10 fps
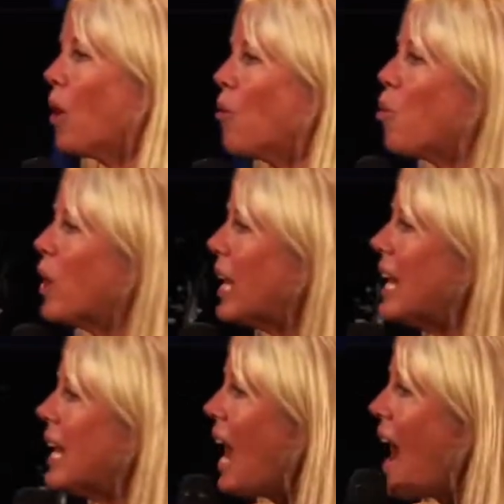when we
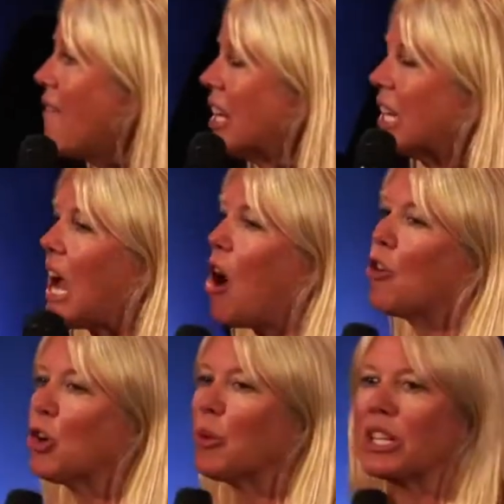have an
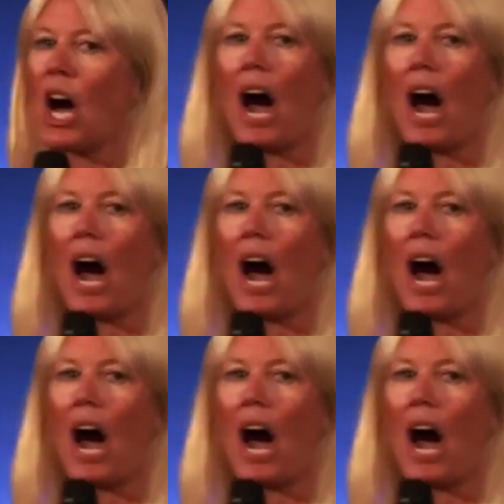encounter with